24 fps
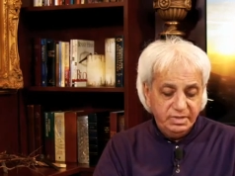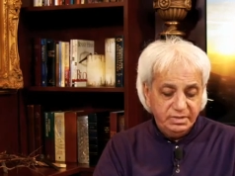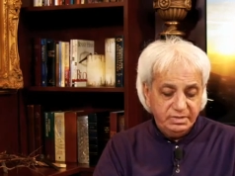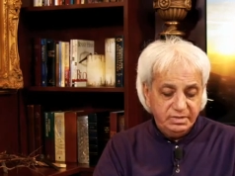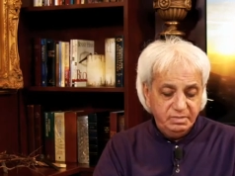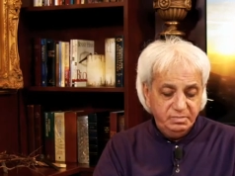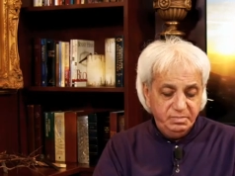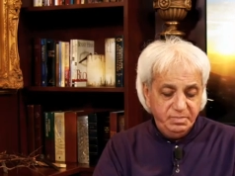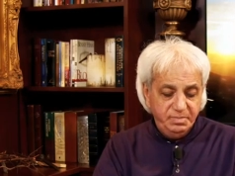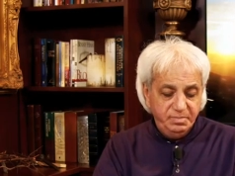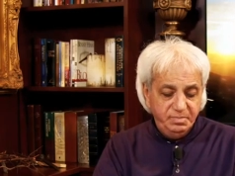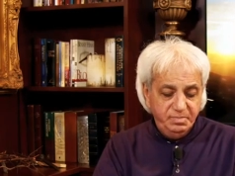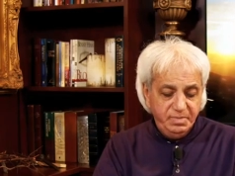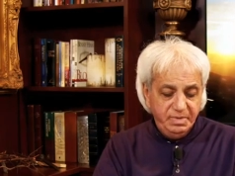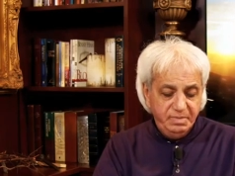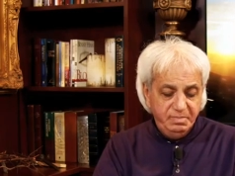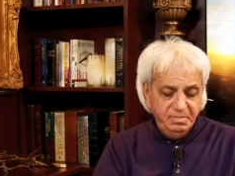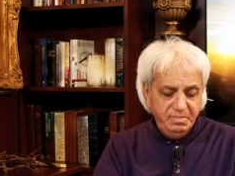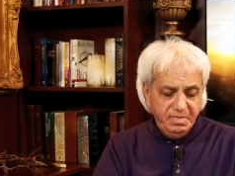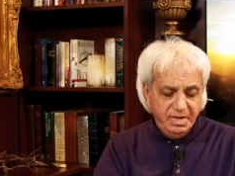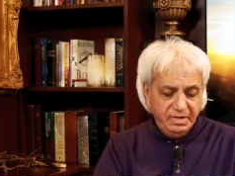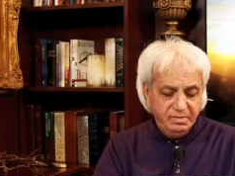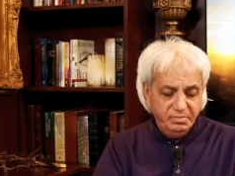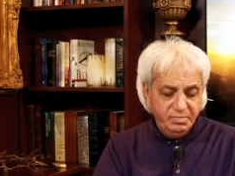that it be
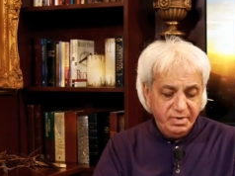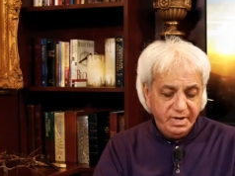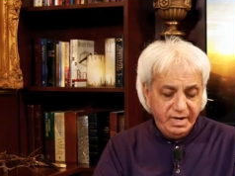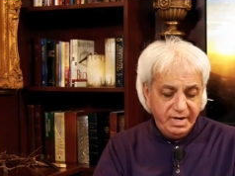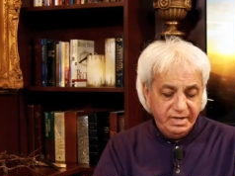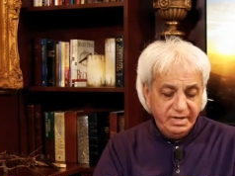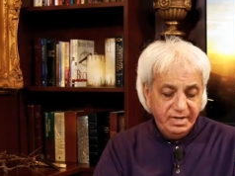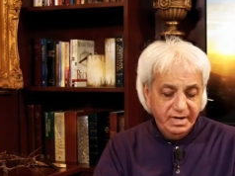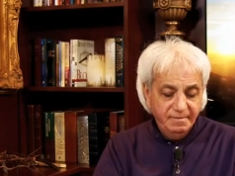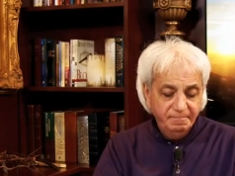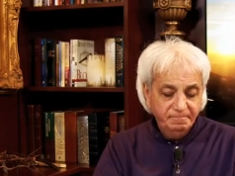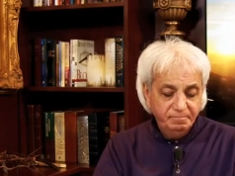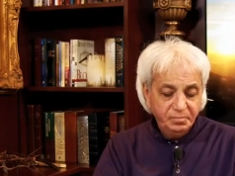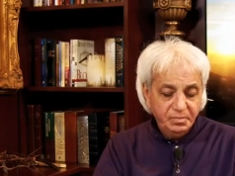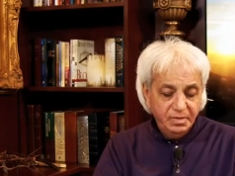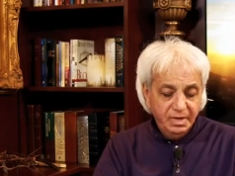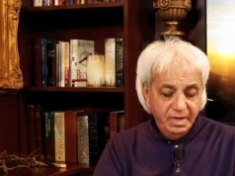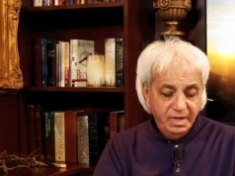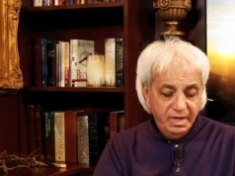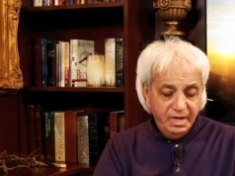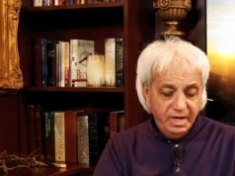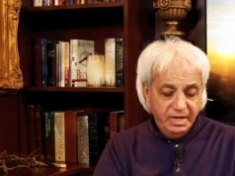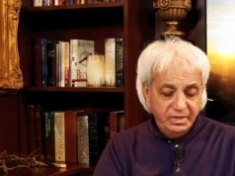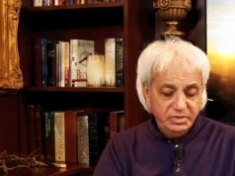made bread.
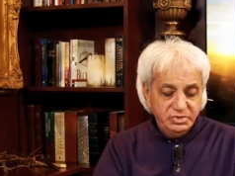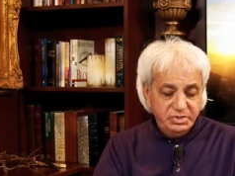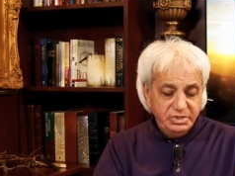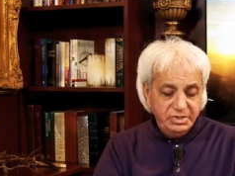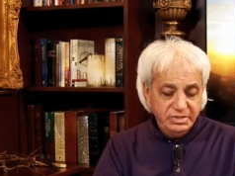And